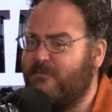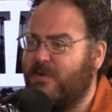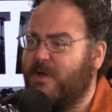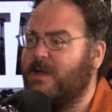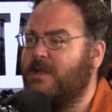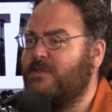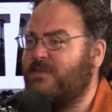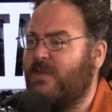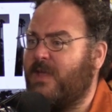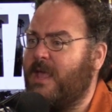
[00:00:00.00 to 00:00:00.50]

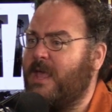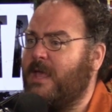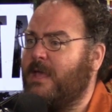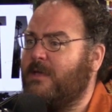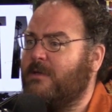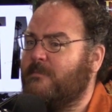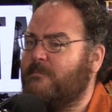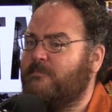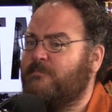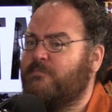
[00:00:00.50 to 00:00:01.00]
fun
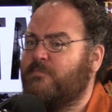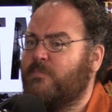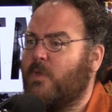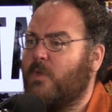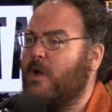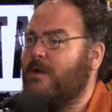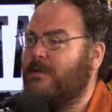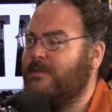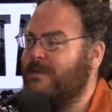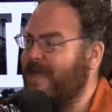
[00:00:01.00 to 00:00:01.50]
take
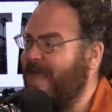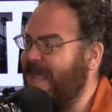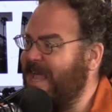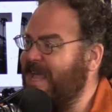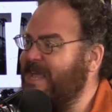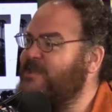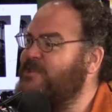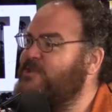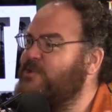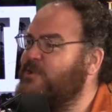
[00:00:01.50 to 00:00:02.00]
on the
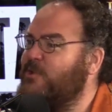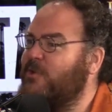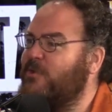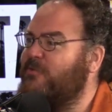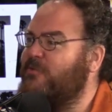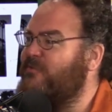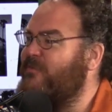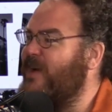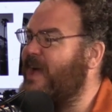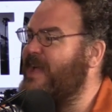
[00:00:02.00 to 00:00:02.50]

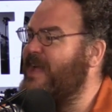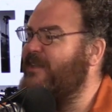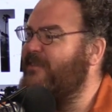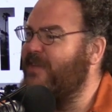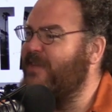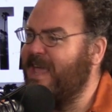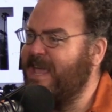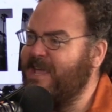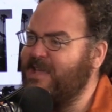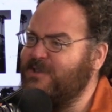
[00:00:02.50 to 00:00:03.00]
angels fighting
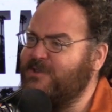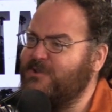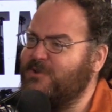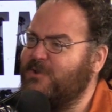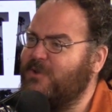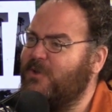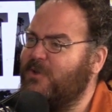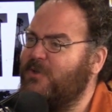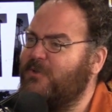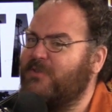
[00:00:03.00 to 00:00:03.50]
the
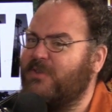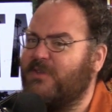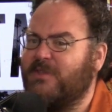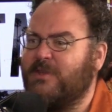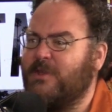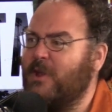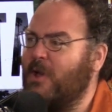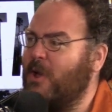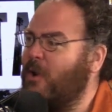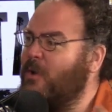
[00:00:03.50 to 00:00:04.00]
angels
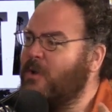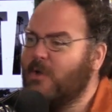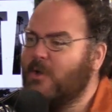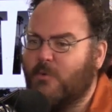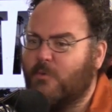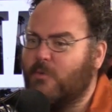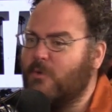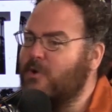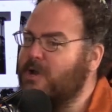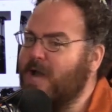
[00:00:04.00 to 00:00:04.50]
and you know
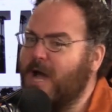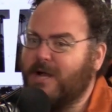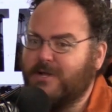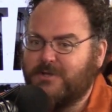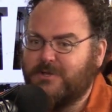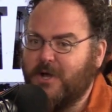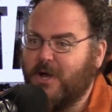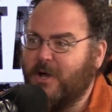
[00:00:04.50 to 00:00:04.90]
we're not